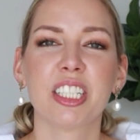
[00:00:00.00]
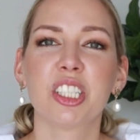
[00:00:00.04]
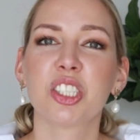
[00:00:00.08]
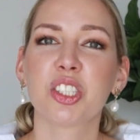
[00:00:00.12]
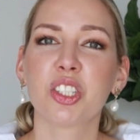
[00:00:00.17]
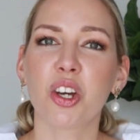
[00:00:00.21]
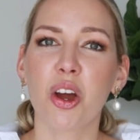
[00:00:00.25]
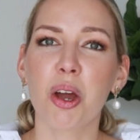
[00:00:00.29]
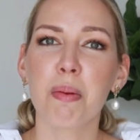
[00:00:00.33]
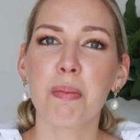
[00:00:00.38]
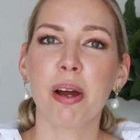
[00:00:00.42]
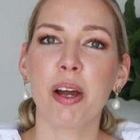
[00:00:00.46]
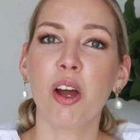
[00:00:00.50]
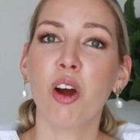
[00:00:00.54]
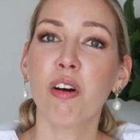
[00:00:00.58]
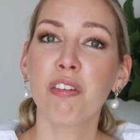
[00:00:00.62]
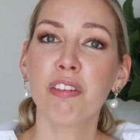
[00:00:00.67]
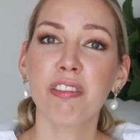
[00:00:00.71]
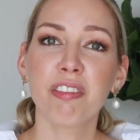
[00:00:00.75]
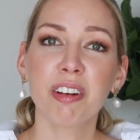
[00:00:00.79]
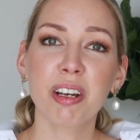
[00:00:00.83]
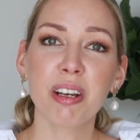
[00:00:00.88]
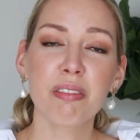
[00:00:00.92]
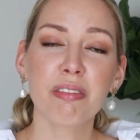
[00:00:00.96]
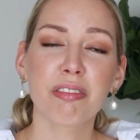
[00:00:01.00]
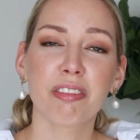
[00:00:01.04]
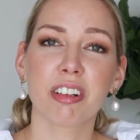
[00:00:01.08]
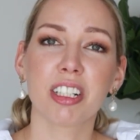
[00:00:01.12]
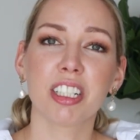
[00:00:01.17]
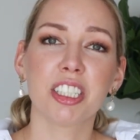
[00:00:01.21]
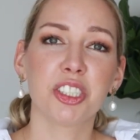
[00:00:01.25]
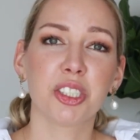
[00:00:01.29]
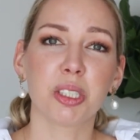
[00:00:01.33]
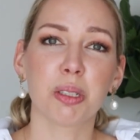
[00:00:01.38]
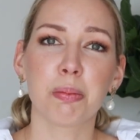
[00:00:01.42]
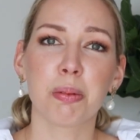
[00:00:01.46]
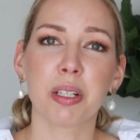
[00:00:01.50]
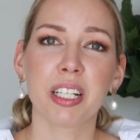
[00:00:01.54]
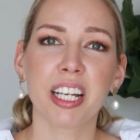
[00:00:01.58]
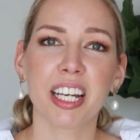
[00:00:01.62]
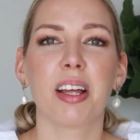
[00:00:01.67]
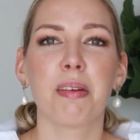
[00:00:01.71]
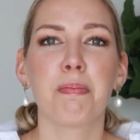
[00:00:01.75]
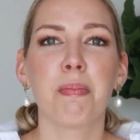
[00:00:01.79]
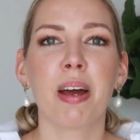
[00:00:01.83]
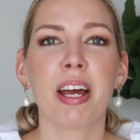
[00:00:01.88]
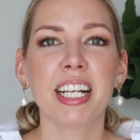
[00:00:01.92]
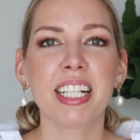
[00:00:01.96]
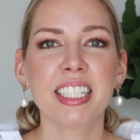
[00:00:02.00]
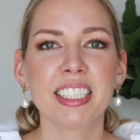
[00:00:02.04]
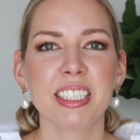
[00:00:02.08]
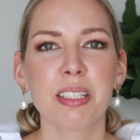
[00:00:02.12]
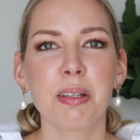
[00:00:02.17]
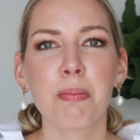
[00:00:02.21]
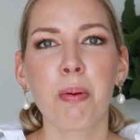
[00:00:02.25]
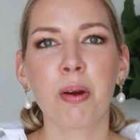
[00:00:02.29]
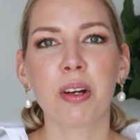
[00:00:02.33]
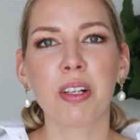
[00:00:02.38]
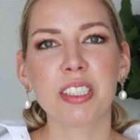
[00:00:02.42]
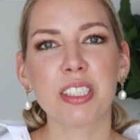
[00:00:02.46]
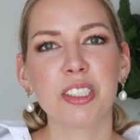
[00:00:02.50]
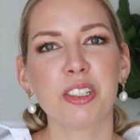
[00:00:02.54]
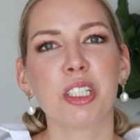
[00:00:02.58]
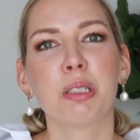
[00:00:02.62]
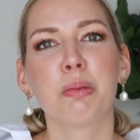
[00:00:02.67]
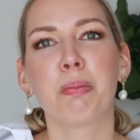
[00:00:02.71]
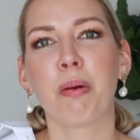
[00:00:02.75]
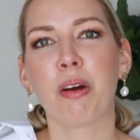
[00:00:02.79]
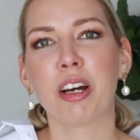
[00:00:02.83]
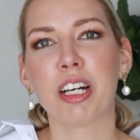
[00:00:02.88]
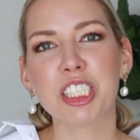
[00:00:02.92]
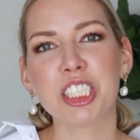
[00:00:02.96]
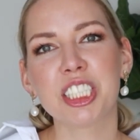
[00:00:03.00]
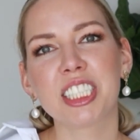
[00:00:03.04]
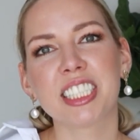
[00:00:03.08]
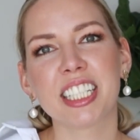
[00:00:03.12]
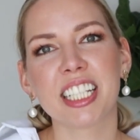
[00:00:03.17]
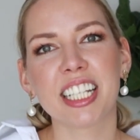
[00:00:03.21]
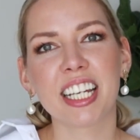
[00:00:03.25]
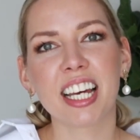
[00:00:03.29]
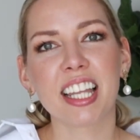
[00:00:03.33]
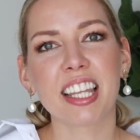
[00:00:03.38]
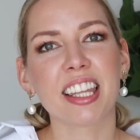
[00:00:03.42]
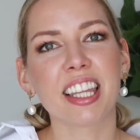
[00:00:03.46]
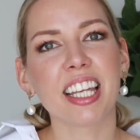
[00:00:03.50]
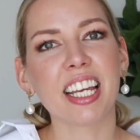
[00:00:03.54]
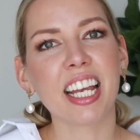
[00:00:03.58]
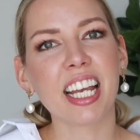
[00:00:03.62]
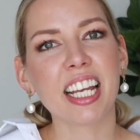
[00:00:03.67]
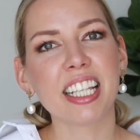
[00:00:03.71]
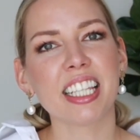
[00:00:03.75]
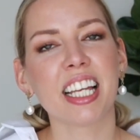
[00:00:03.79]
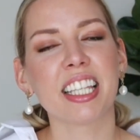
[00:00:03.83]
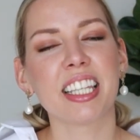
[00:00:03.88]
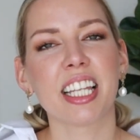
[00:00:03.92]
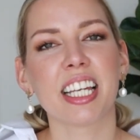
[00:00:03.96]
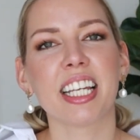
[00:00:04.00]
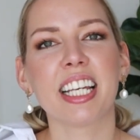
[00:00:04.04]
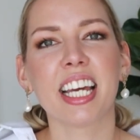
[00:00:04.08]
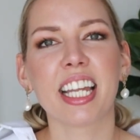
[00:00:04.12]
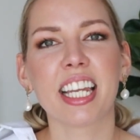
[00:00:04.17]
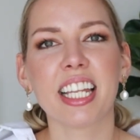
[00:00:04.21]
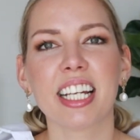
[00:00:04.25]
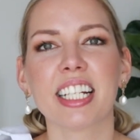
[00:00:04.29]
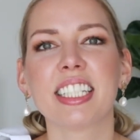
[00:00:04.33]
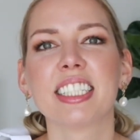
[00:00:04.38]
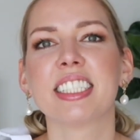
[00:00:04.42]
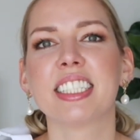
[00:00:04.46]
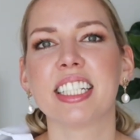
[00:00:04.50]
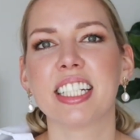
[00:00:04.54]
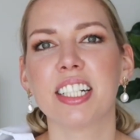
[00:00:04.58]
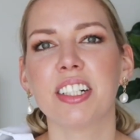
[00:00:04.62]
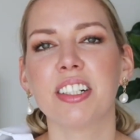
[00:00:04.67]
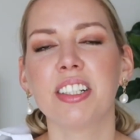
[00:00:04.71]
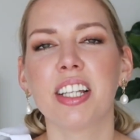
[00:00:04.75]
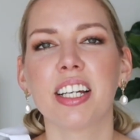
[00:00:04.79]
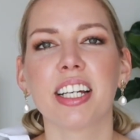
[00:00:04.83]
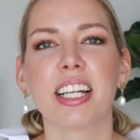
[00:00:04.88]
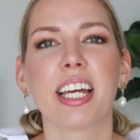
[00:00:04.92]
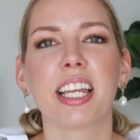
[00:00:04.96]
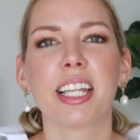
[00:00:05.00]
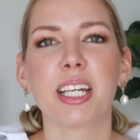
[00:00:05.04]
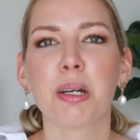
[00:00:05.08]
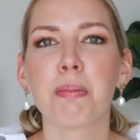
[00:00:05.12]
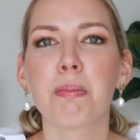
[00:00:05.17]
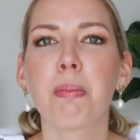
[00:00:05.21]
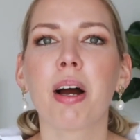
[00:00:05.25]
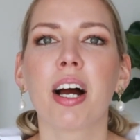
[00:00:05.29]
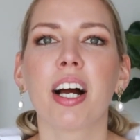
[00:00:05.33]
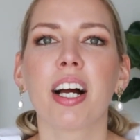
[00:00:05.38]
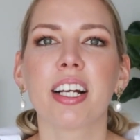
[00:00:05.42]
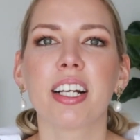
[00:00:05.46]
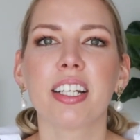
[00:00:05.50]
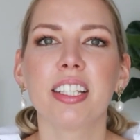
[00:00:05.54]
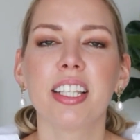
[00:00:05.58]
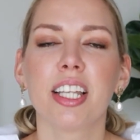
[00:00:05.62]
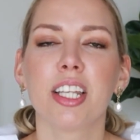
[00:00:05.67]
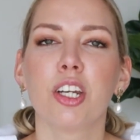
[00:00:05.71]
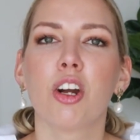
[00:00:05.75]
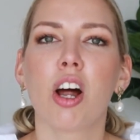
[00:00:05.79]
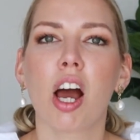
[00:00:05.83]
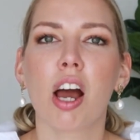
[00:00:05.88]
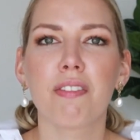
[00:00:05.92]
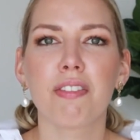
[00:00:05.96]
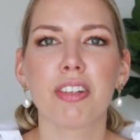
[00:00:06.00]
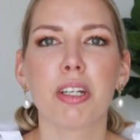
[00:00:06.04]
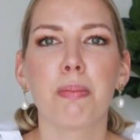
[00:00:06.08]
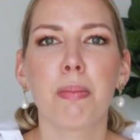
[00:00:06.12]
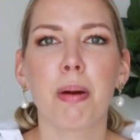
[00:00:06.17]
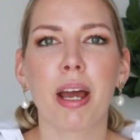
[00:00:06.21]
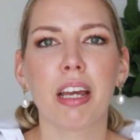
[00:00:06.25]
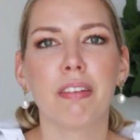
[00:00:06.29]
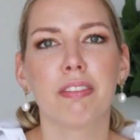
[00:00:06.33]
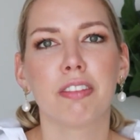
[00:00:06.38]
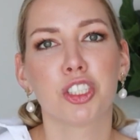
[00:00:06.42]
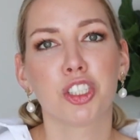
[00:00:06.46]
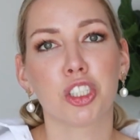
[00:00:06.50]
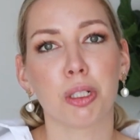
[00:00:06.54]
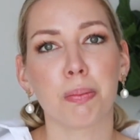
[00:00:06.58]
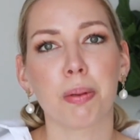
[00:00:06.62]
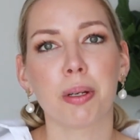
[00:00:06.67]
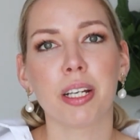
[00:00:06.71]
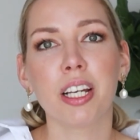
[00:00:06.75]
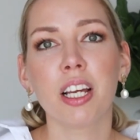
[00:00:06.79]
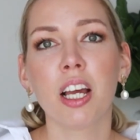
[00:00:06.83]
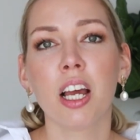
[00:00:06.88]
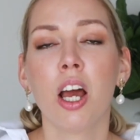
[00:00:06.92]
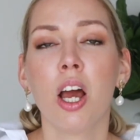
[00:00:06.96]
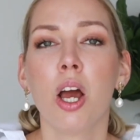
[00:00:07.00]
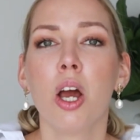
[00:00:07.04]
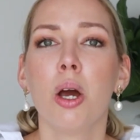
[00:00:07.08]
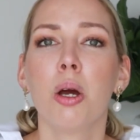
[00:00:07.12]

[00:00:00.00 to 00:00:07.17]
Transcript: So by offering free shipping, it makes the person who's purchasing it thinking that they're getting a deal, they're getting a bargain, they're not having to pay for shipping.